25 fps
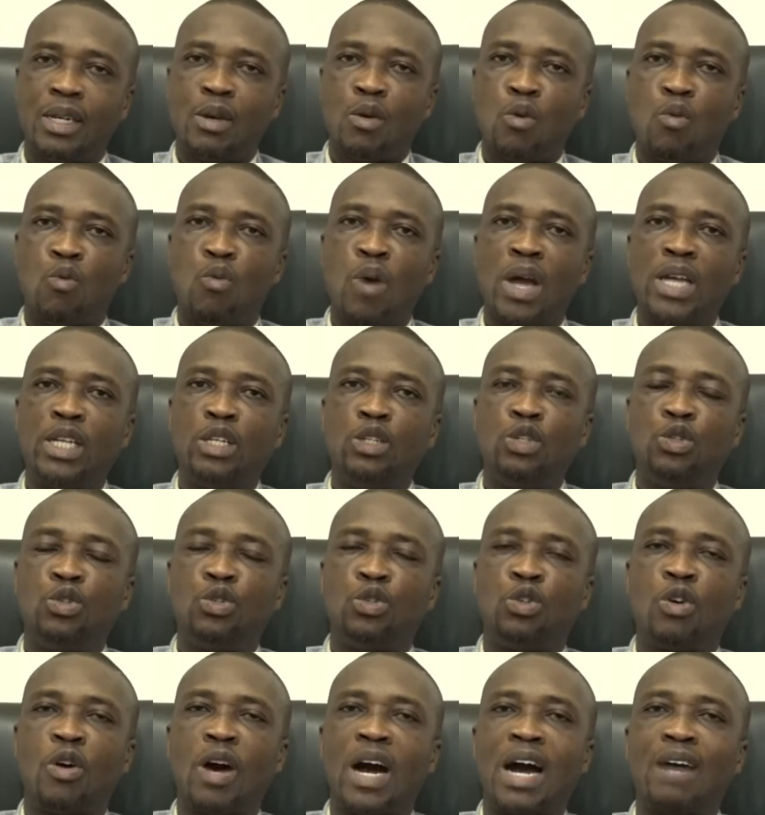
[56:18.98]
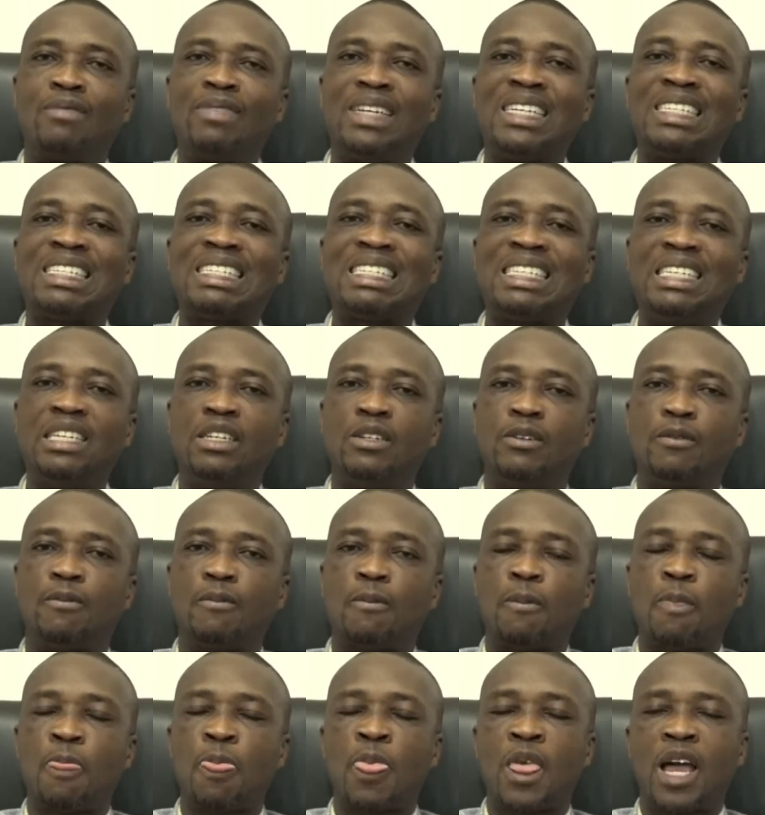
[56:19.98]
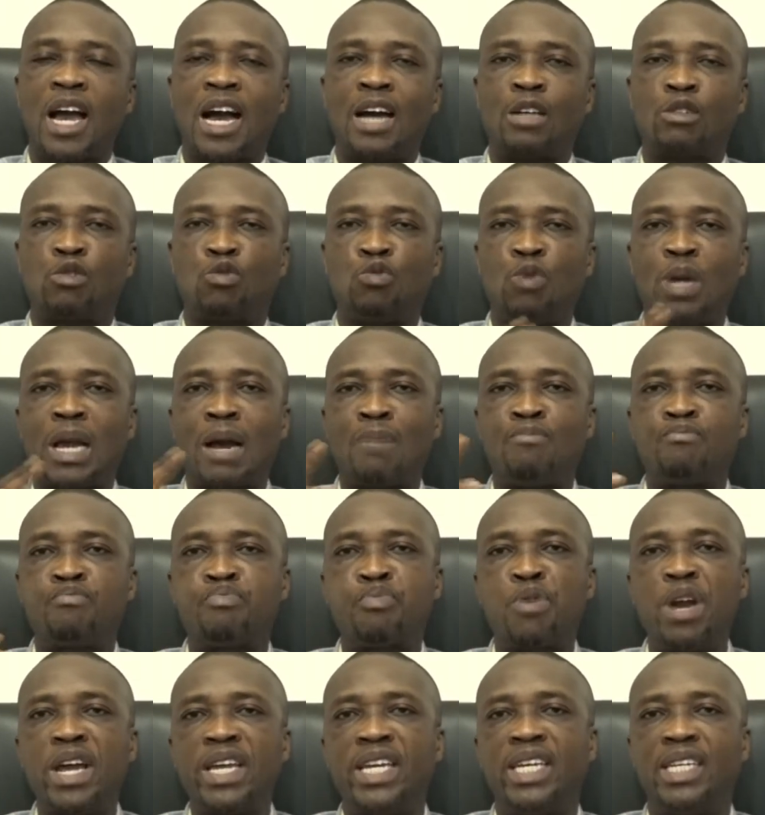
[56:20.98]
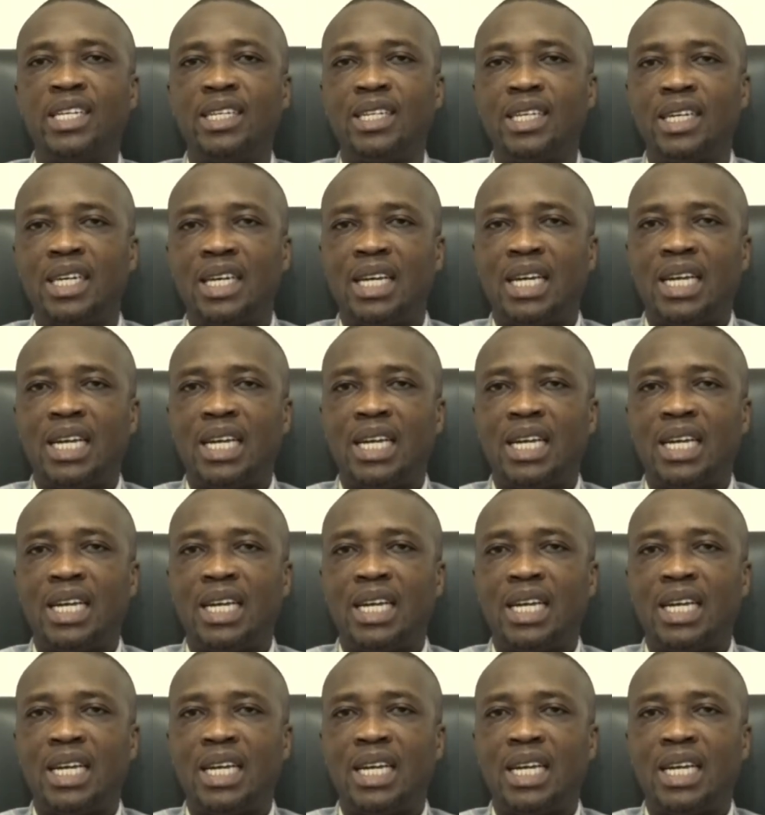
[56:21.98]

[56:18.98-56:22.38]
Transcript: when you don't have the skill. As we are praying,